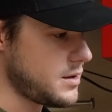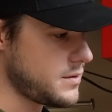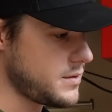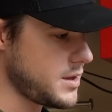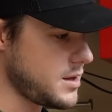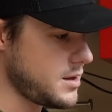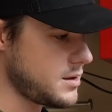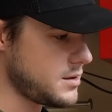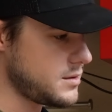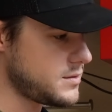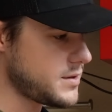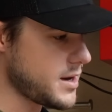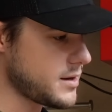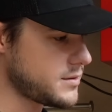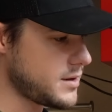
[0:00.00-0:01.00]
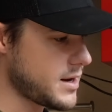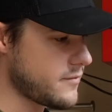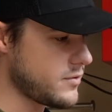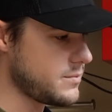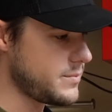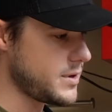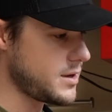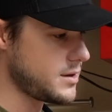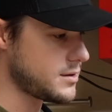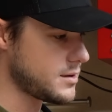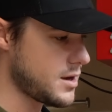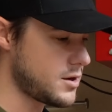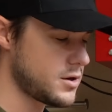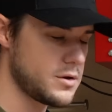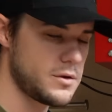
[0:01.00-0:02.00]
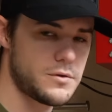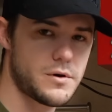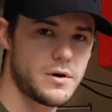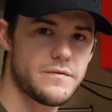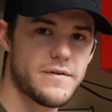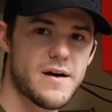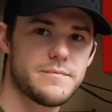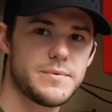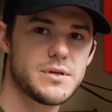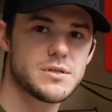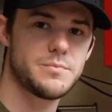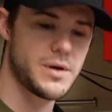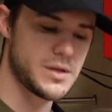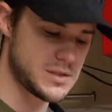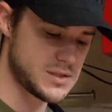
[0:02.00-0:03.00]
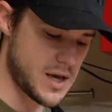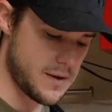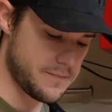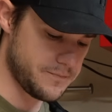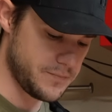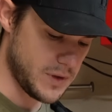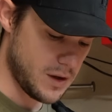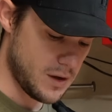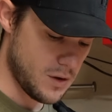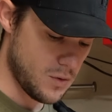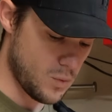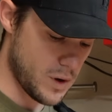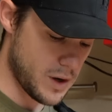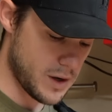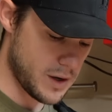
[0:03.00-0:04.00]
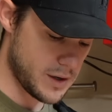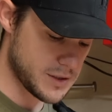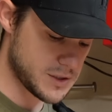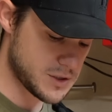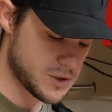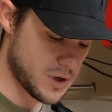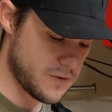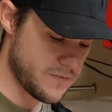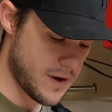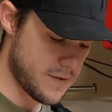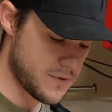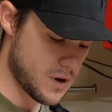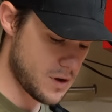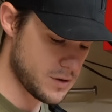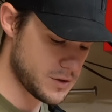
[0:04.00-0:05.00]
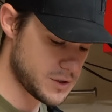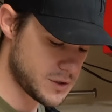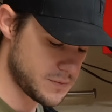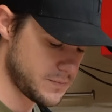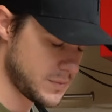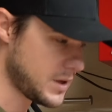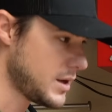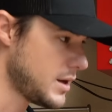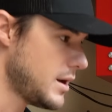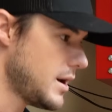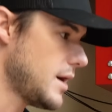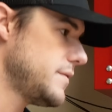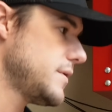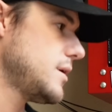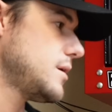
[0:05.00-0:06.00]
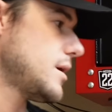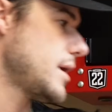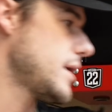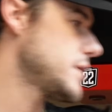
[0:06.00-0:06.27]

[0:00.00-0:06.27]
The Tekton Every Bit 135-piece bit set was $35. And then I